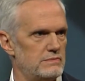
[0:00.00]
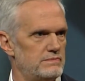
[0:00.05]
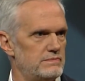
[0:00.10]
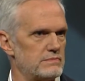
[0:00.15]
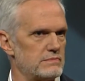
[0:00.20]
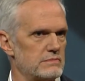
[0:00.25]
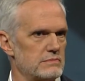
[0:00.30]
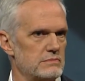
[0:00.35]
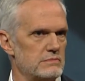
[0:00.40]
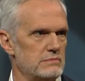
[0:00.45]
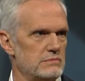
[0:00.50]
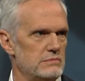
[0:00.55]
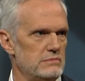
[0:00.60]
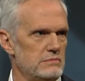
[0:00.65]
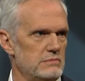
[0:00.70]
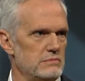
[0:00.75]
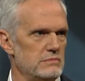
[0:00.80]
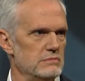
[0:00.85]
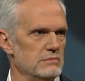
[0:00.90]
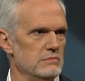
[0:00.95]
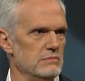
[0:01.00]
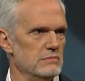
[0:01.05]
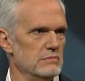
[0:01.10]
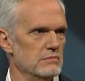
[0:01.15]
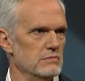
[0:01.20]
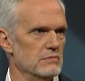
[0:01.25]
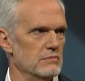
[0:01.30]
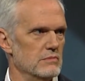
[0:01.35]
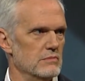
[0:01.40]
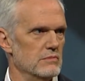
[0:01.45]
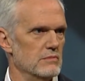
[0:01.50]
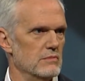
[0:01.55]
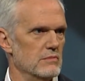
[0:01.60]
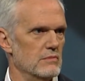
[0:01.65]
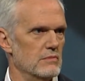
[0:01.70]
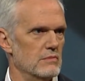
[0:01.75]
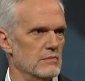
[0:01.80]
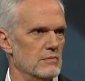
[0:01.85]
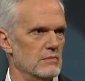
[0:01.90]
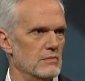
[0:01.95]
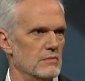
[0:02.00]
(silence)